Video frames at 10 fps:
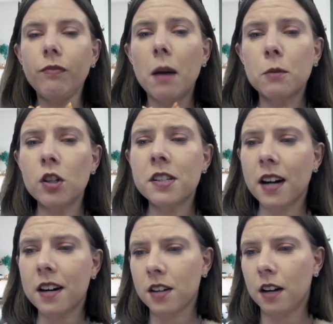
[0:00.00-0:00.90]
I'm going to
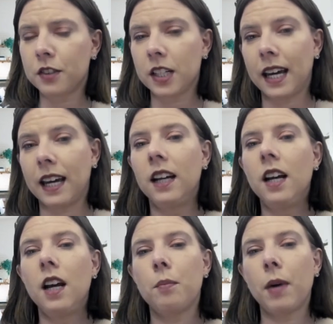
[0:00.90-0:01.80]
start off today
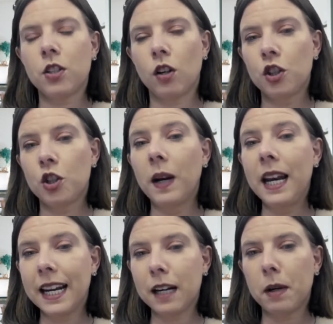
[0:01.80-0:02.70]
by talking to you a
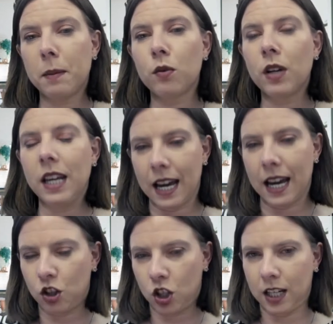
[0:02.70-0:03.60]
little bit about E
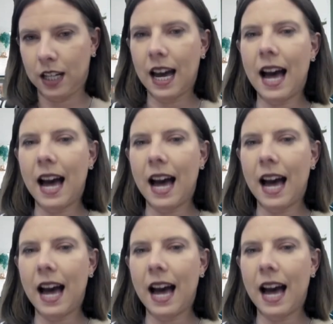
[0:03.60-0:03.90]
S G.